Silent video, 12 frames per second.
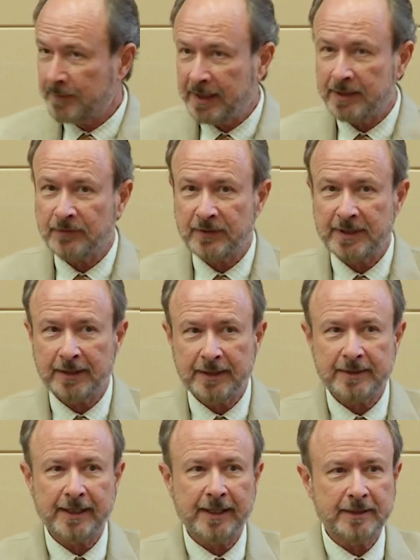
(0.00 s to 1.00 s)
many of these
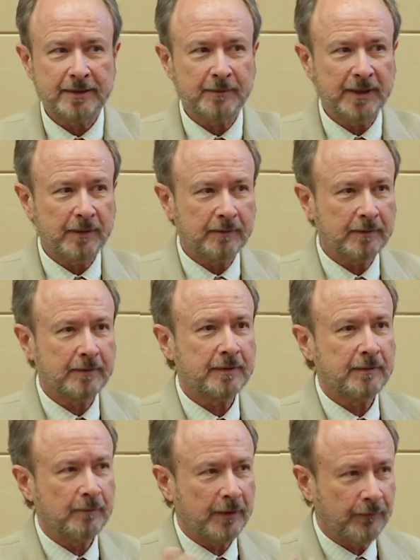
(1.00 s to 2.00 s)
facilities, I had to meet
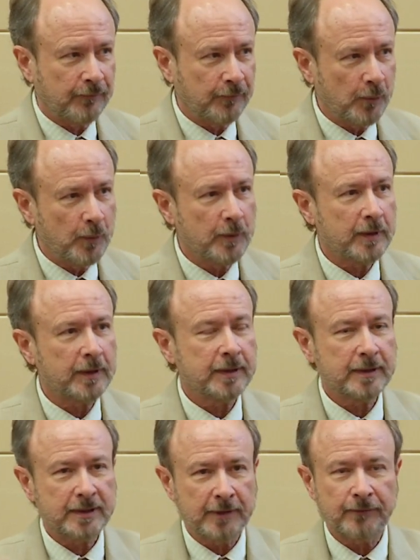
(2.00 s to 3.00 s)
with 4
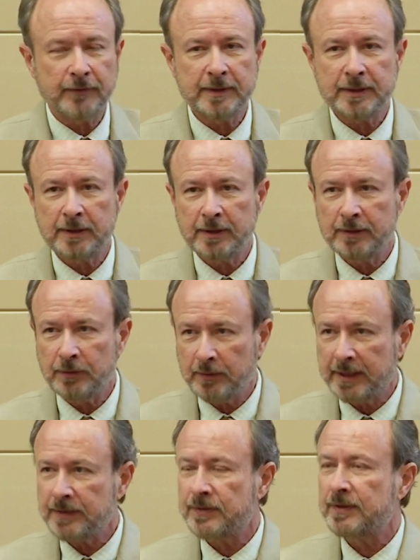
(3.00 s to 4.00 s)
different
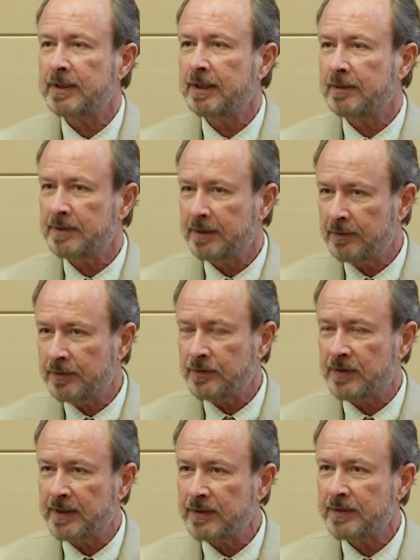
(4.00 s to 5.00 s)
units to
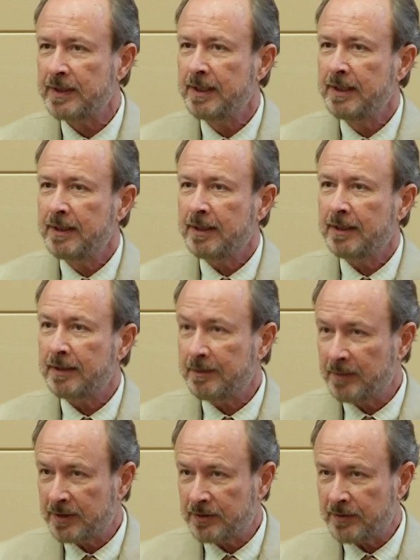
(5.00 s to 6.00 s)
introduce this:
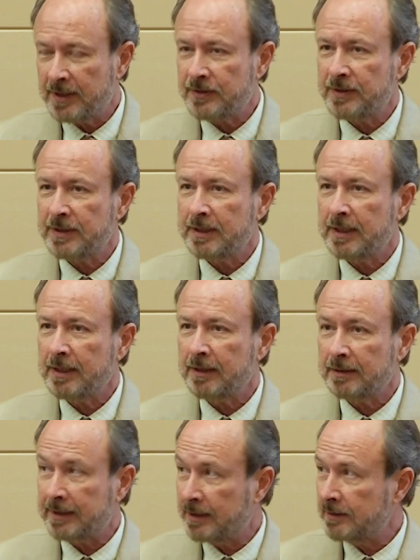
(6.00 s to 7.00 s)
administration,
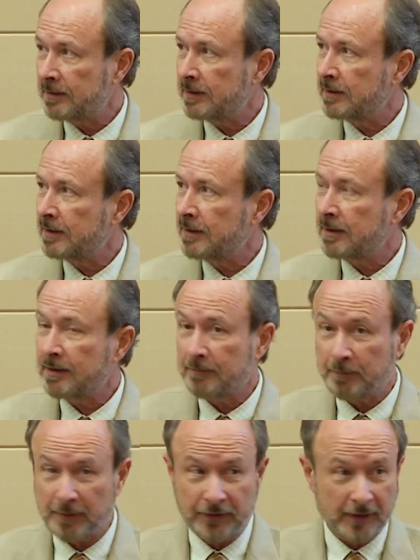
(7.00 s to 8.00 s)
legal,
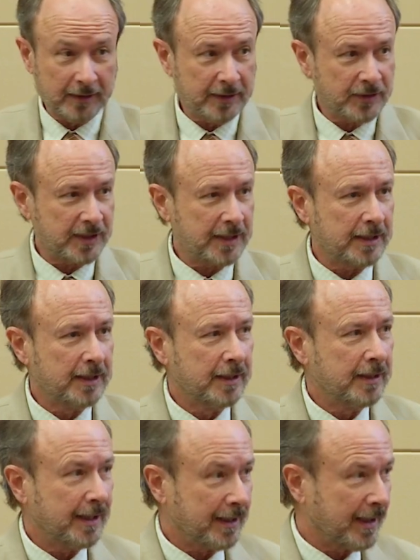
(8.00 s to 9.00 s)
pathology,
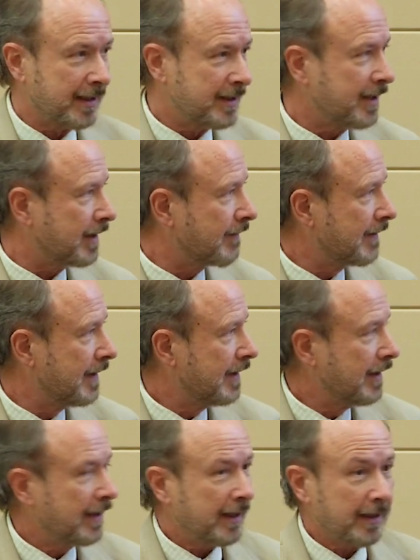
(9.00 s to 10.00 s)
and IT.
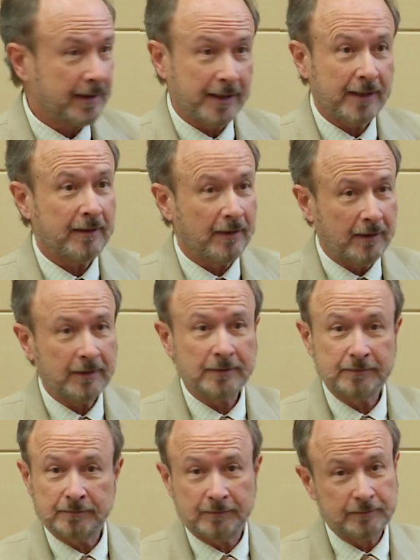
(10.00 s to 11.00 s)
And they
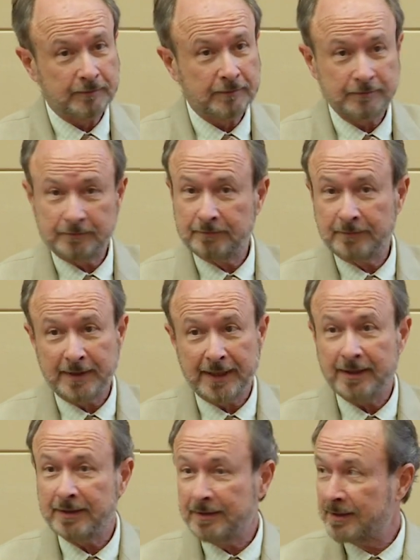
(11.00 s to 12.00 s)
all
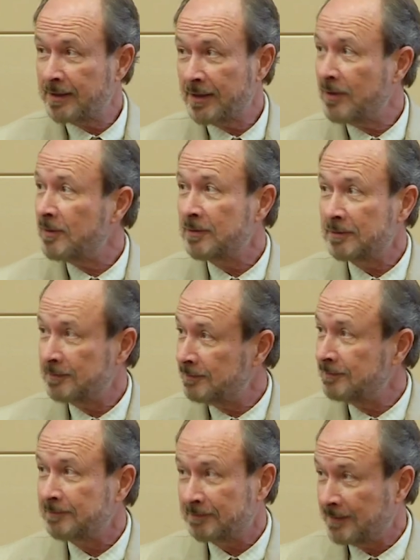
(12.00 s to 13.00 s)
needed to know
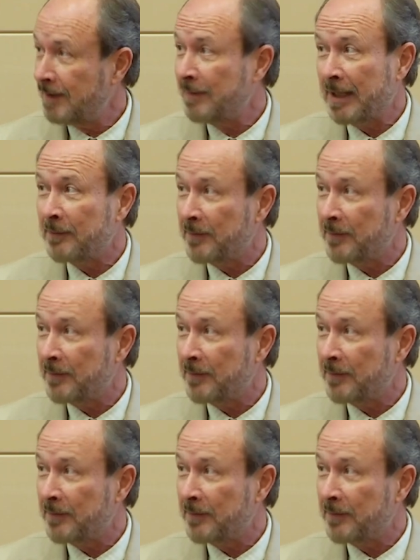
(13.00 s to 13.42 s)
about